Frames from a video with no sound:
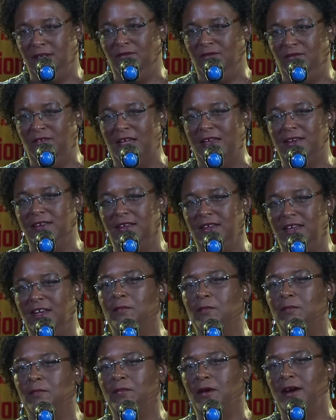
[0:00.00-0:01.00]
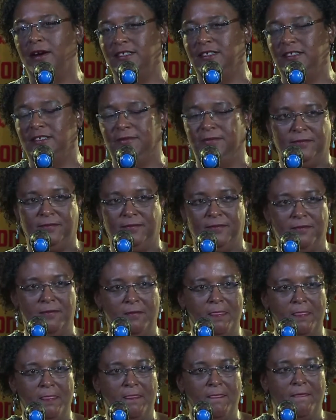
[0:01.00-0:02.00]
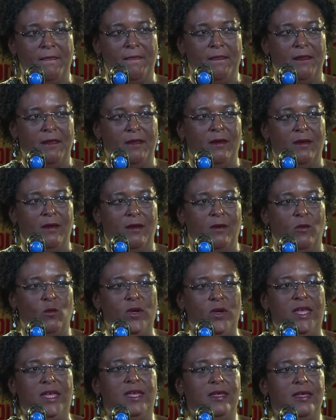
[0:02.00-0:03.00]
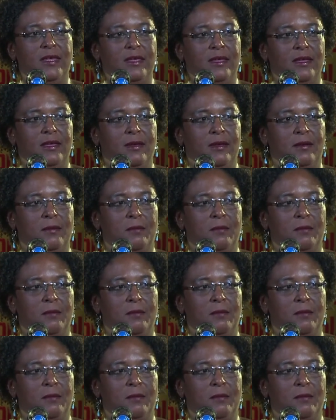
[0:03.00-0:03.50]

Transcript: event in our party. We